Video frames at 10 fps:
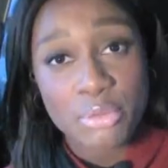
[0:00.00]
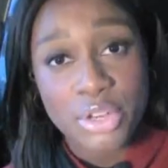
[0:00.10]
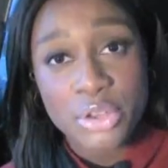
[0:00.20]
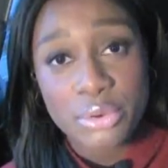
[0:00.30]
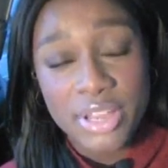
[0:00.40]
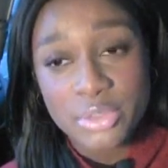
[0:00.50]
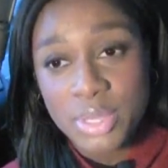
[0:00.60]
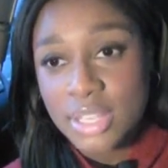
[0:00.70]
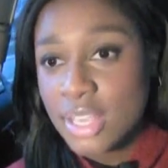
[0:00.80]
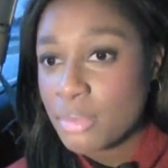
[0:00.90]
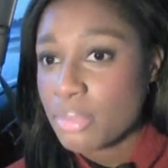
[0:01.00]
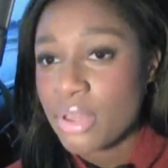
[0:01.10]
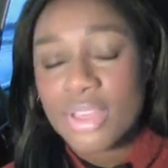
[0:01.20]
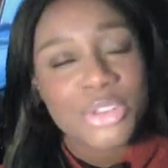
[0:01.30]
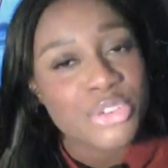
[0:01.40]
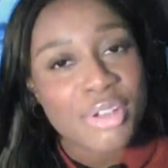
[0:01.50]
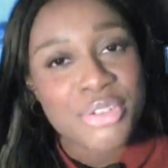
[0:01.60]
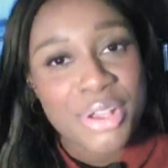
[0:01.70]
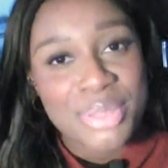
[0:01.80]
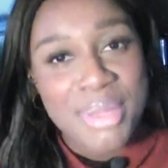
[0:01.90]
over to you as we keep
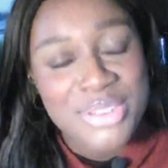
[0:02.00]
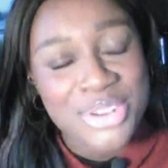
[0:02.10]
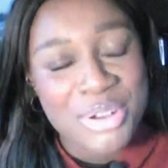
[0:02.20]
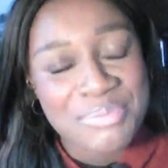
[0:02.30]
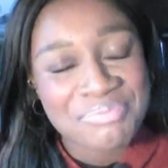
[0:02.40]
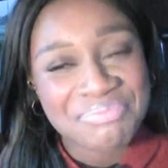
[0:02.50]
driving around the metro.